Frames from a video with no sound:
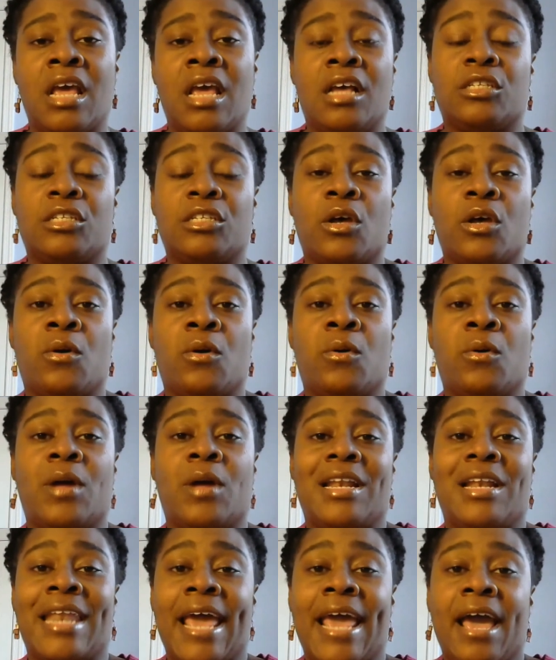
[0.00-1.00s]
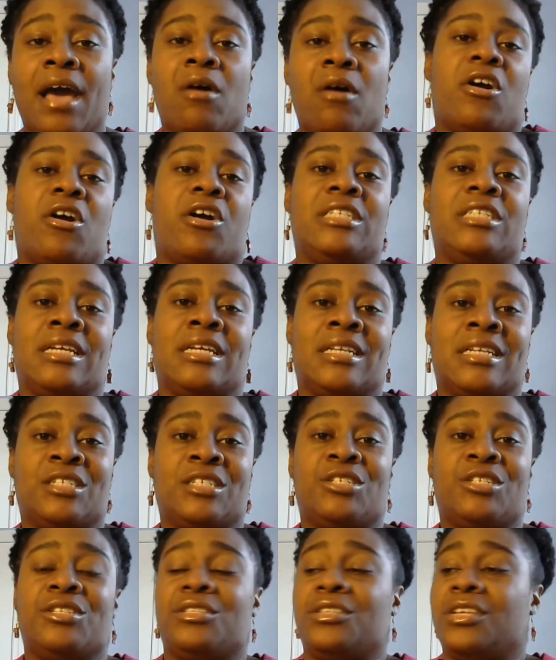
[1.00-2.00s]
So now our
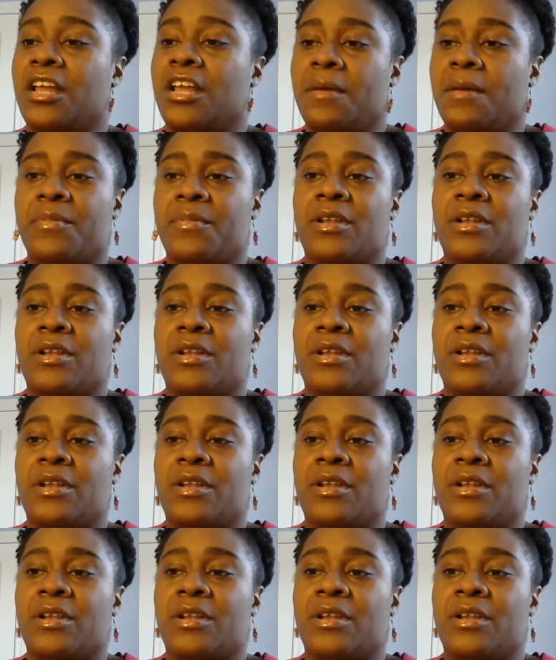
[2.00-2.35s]
technicians get up,